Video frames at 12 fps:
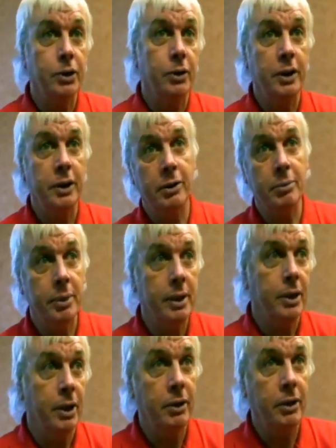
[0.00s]
join the
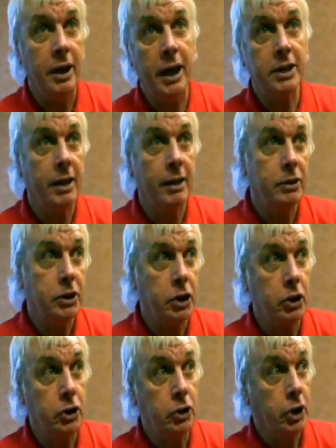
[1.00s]
European Union, it's ever
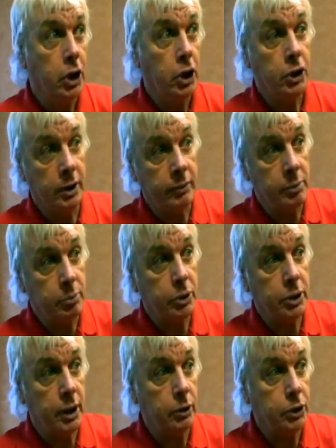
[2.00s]
so good, and
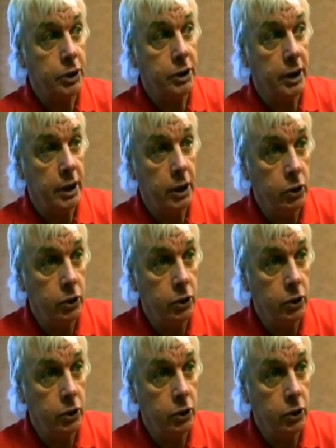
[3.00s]
everybody else is in it.